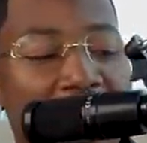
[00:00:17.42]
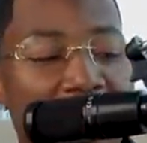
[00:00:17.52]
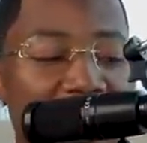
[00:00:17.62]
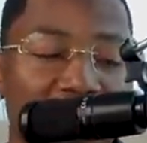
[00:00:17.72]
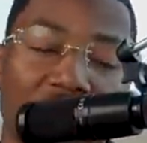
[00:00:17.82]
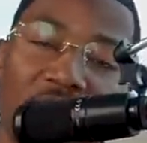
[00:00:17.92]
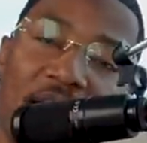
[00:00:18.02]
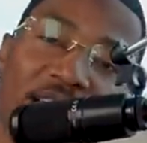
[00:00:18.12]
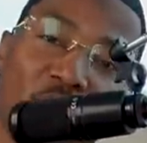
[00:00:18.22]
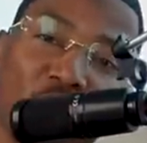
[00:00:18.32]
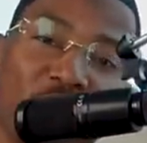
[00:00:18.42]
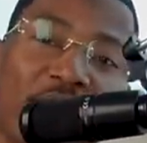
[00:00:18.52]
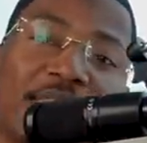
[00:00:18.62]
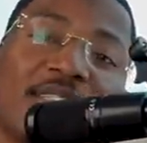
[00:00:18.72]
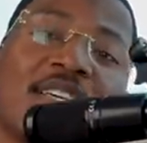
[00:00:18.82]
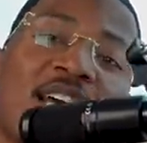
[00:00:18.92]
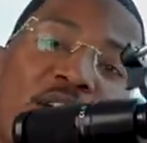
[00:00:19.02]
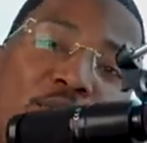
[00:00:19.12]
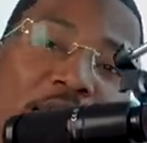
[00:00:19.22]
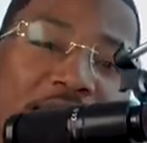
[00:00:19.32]
Hide ya, y'all know the rest.
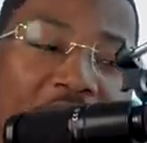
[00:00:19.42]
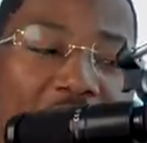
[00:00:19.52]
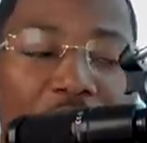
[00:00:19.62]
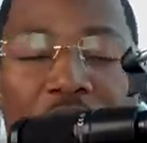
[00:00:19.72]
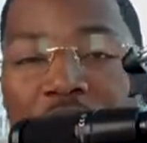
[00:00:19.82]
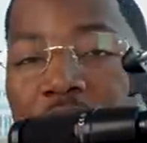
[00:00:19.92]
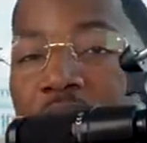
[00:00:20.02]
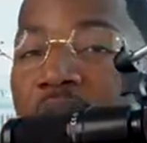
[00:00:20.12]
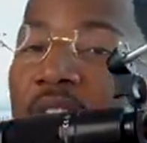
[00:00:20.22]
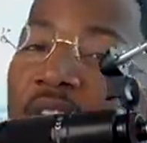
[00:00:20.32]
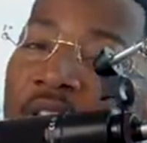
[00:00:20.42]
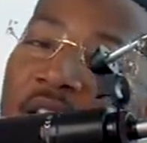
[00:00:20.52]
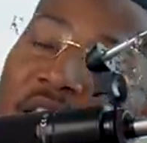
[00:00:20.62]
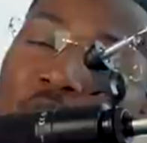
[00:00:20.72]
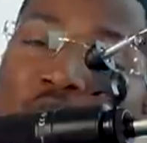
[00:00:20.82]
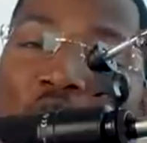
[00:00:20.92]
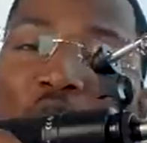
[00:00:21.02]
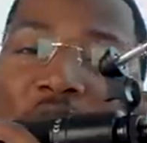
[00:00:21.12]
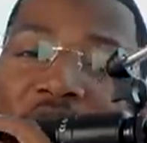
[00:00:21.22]
And right now, you tune